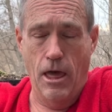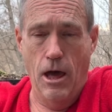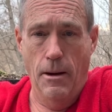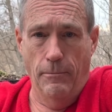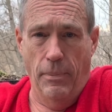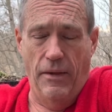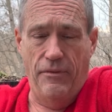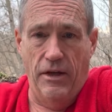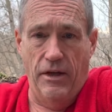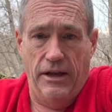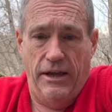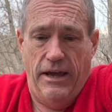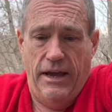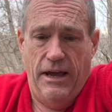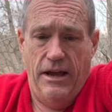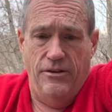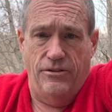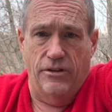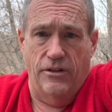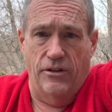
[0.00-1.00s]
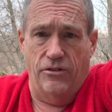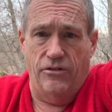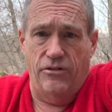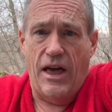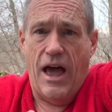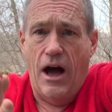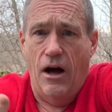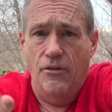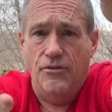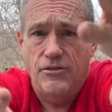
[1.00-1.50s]
but the kings of the
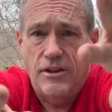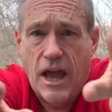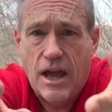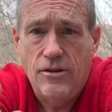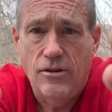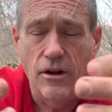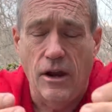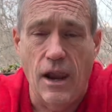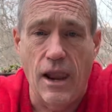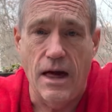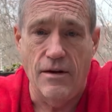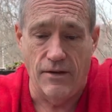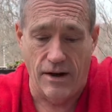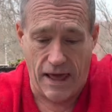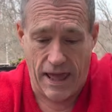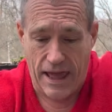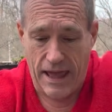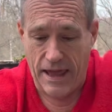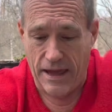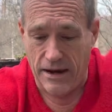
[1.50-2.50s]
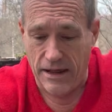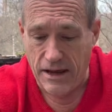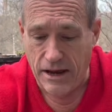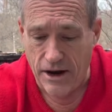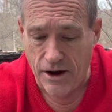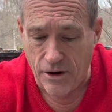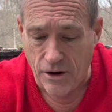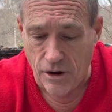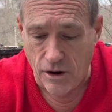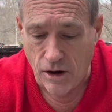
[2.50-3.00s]
south, Daniel 11, and
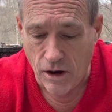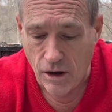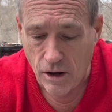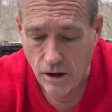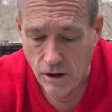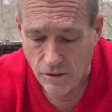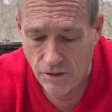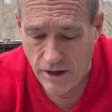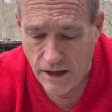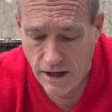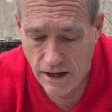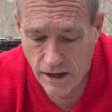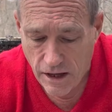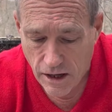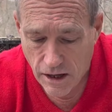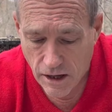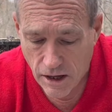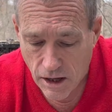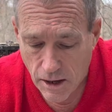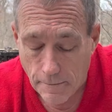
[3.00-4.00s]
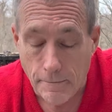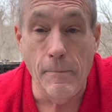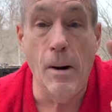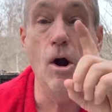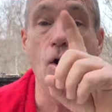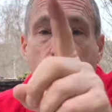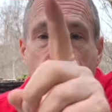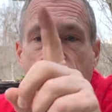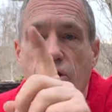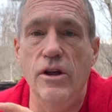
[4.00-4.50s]
here the
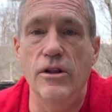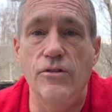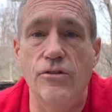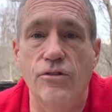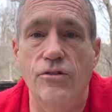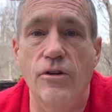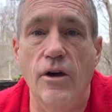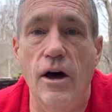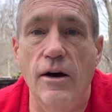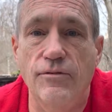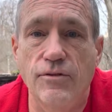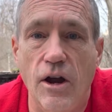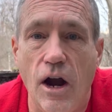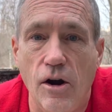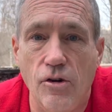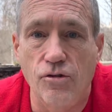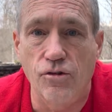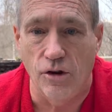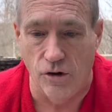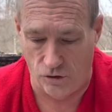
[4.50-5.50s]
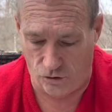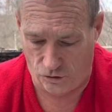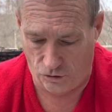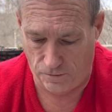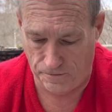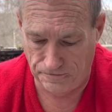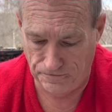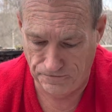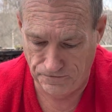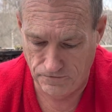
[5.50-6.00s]
merchants of Tarshish
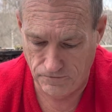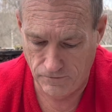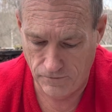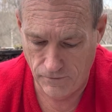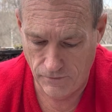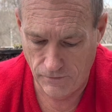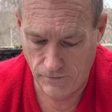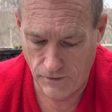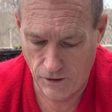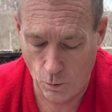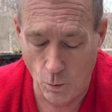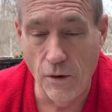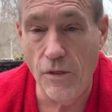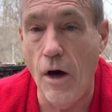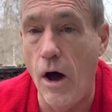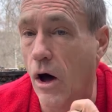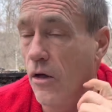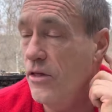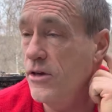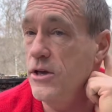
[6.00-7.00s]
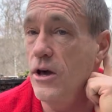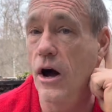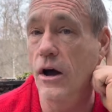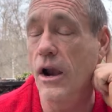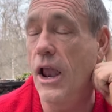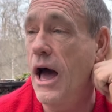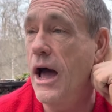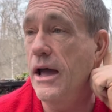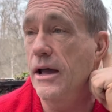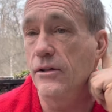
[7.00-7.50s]
with all the young
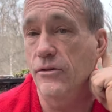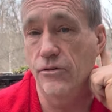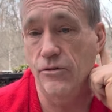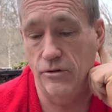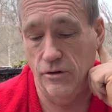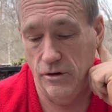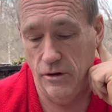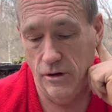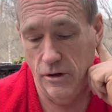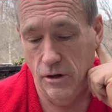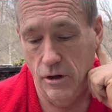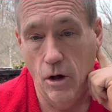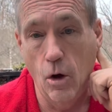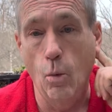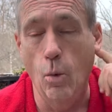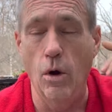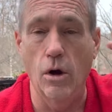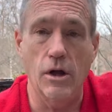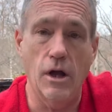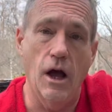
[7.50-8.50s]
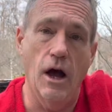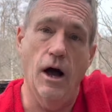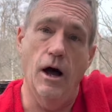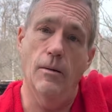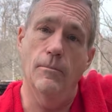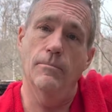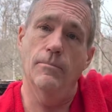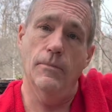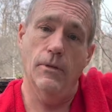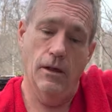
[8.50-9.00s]
lions will
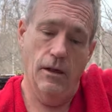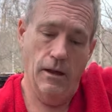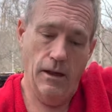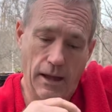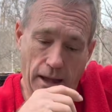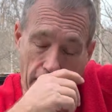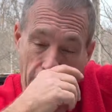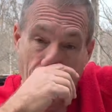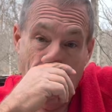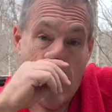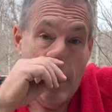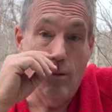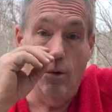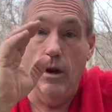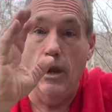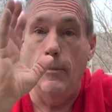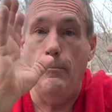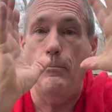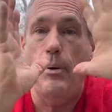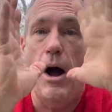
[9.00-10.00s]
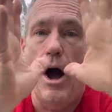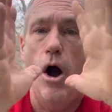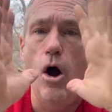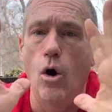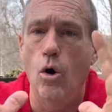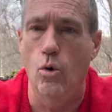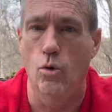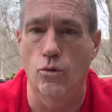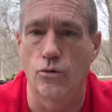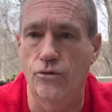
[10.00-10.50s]
come and they will
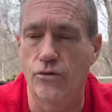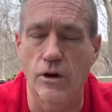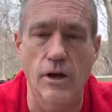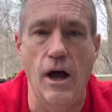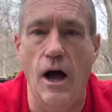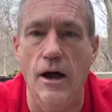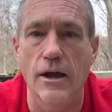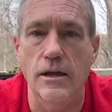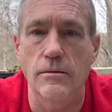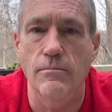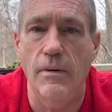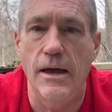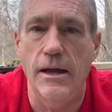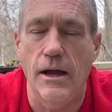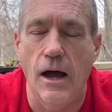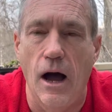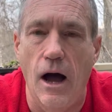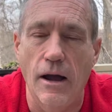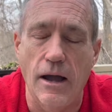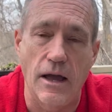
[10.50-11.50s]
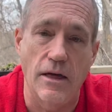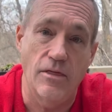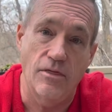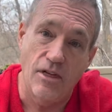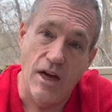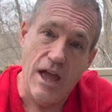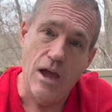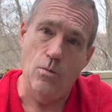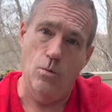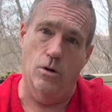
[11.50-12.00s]
oppose Gog and Magog and
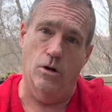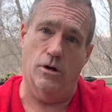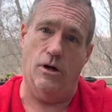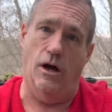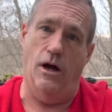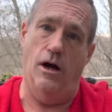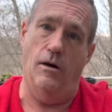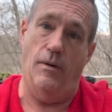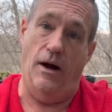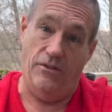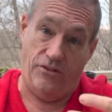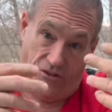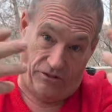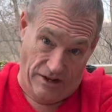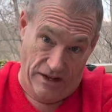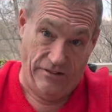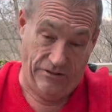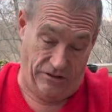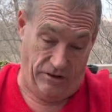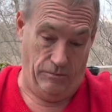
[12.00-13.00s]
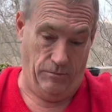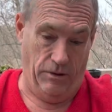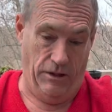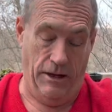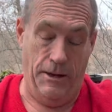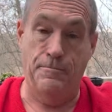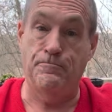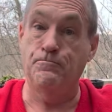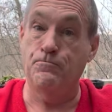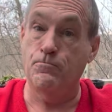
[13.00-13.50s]
they will come ostensibly